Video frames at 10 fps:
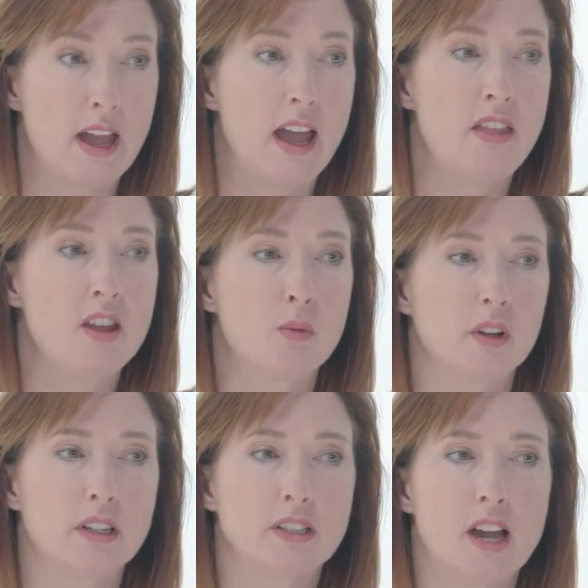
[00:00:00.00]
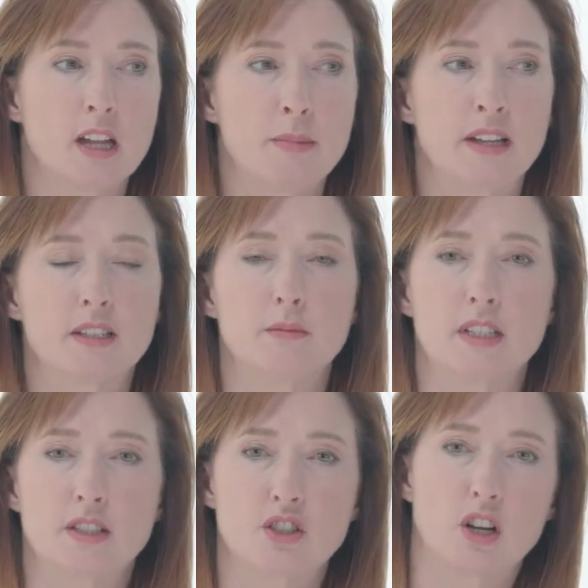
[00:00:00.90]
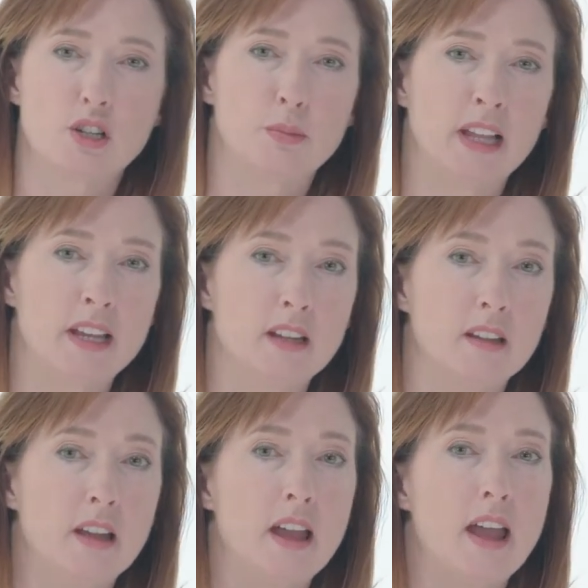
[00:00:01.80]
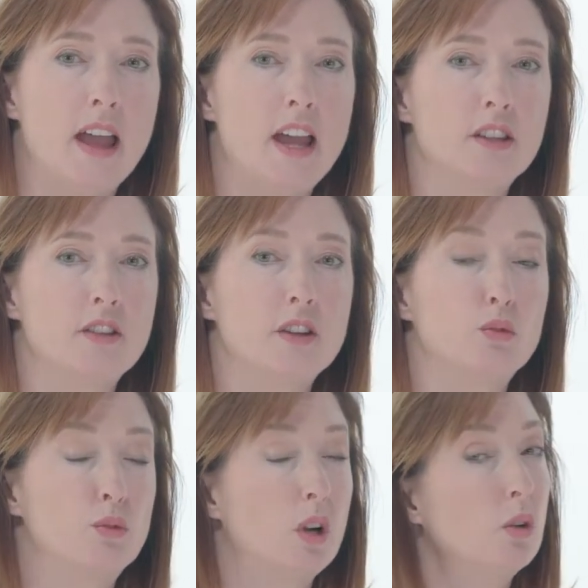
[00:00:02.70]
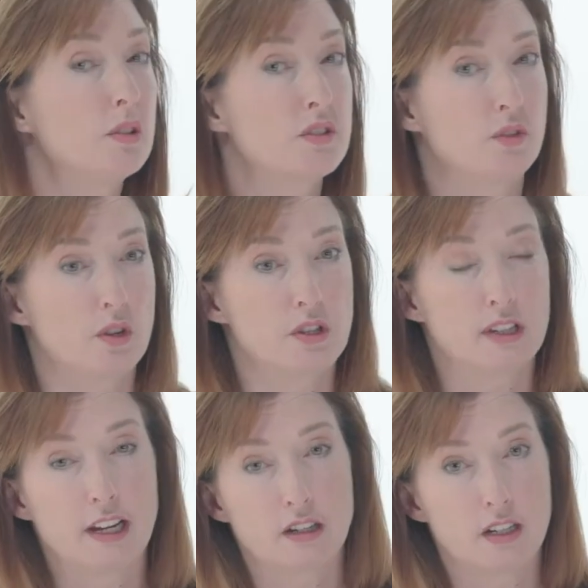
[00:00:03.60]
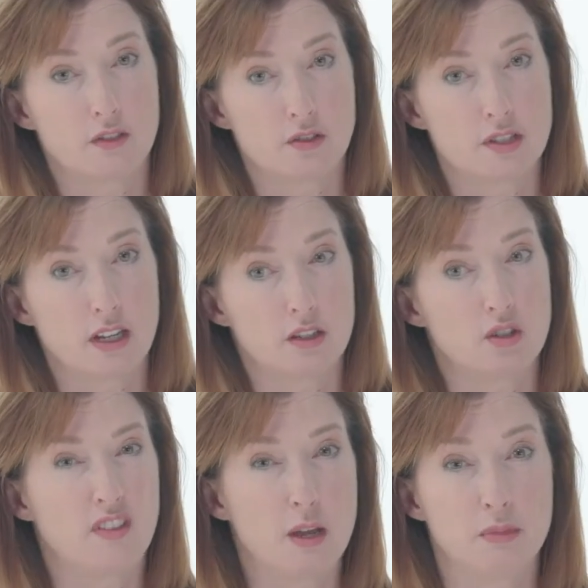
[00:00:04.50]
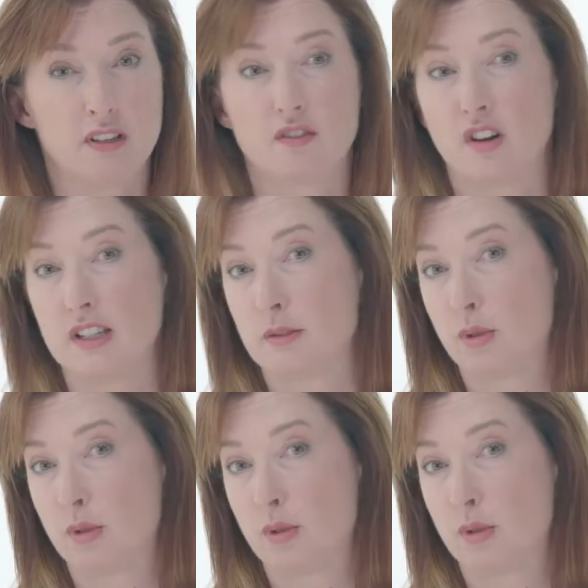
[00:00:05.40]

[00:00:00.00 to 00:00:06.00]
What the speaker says: And then we're going to talk about some discharge planning and the roles for your caregivers, your family, friends,